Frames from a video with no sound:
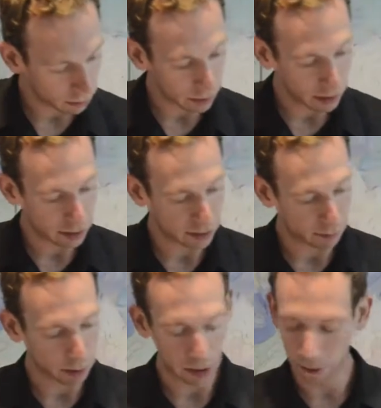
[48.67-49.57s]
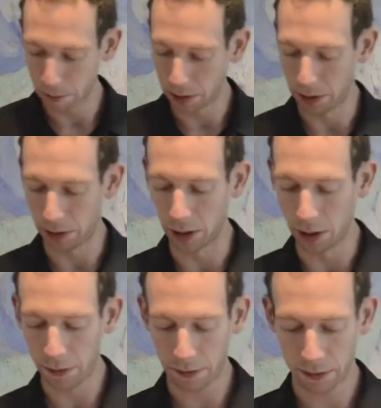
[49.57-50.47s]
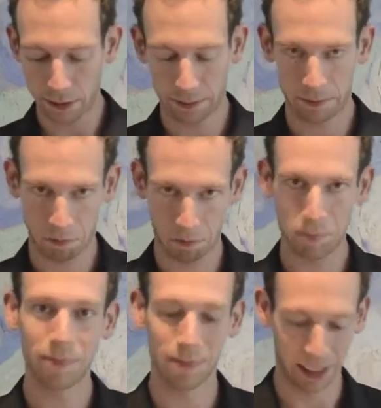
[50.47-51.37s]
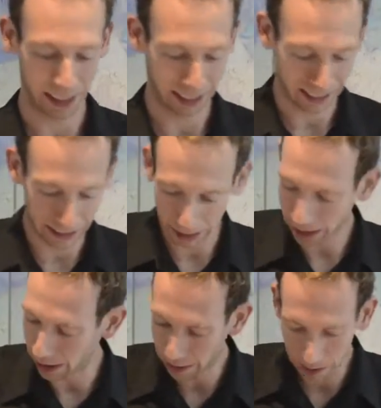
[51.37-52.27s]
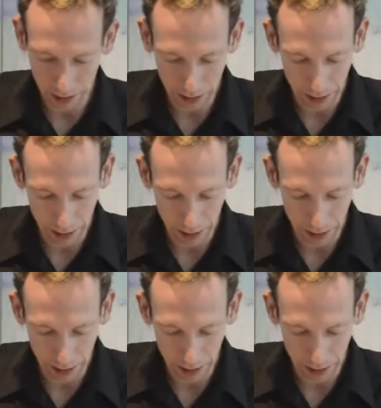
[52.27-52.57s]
2 pieces of bread from the new loaf. Looking good here.